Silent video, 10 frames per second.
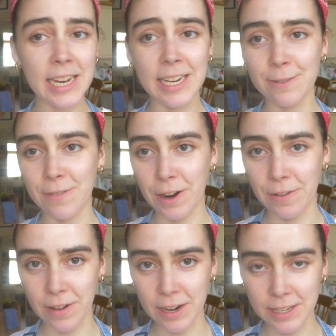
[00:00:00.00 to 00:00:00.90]
he's very,
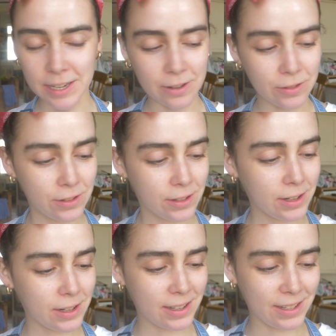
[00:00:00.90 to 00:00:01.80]
very skilled.
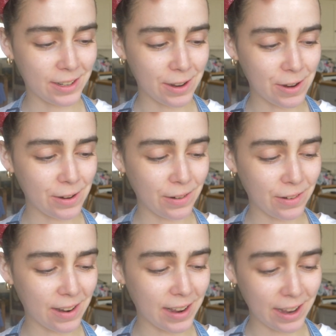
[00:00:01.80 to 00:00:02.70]
So
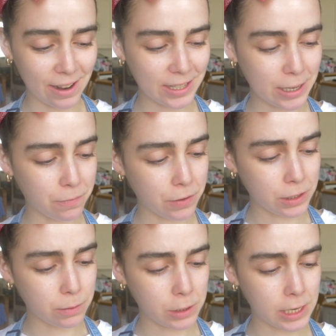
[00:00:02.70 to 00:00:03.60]
I asked him for
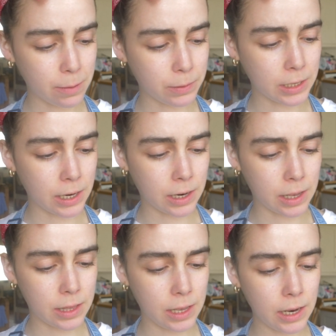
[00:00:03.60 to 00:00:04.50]
some tips, and I
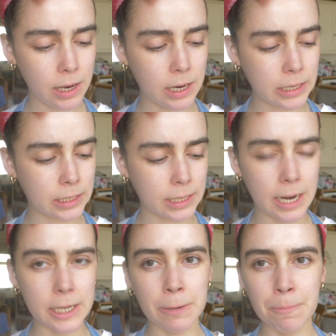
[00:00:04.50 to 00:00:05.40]
think he
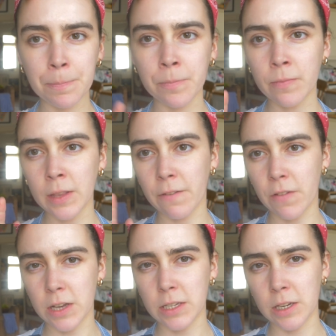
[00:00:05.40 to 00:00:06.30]
said
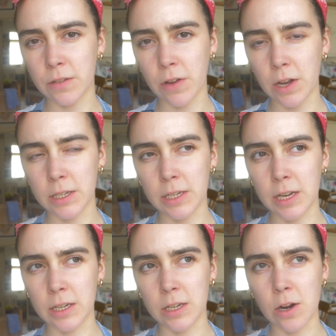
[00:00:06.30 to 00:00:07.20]
first things first
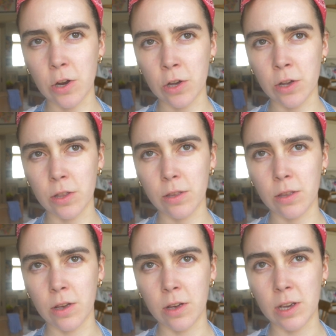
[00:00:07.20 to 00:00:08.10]
is look at
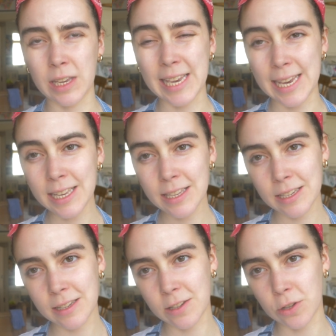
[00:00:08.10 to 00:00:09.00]
the
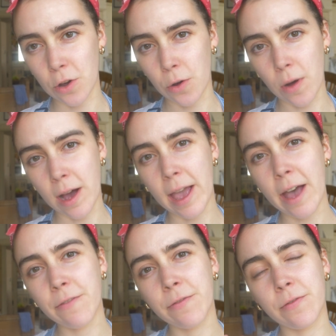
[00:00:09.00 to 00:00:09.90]
yeast. So I
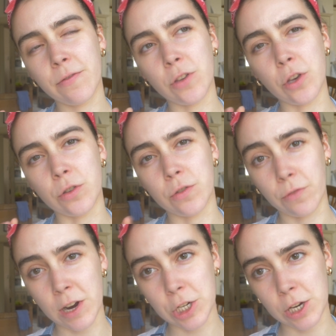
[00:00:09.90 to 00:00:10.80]
have used
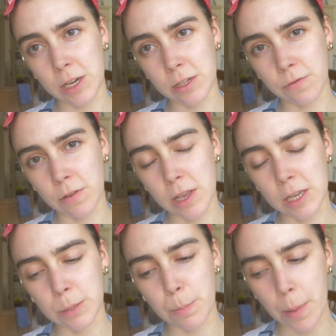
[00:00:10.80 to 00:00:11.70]
fresh yeast for
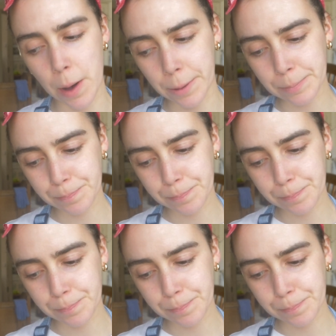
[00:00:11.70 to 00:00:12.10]
this, but